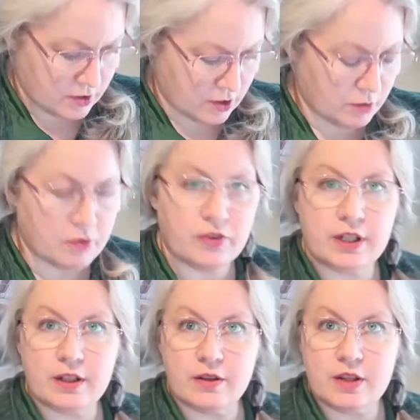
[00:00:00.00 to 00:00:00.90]
So before
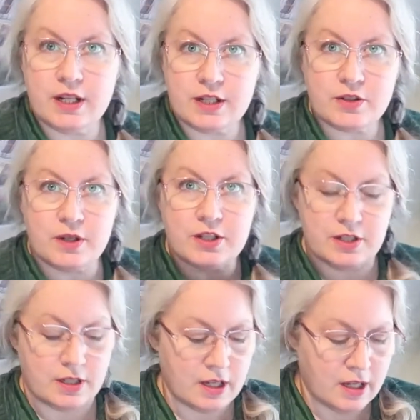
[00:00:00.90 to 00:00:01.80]
I go to the next
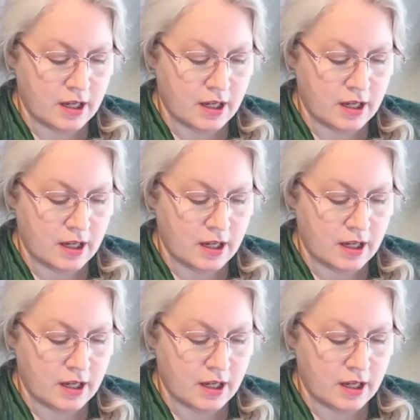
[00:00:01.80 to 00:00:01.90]
question,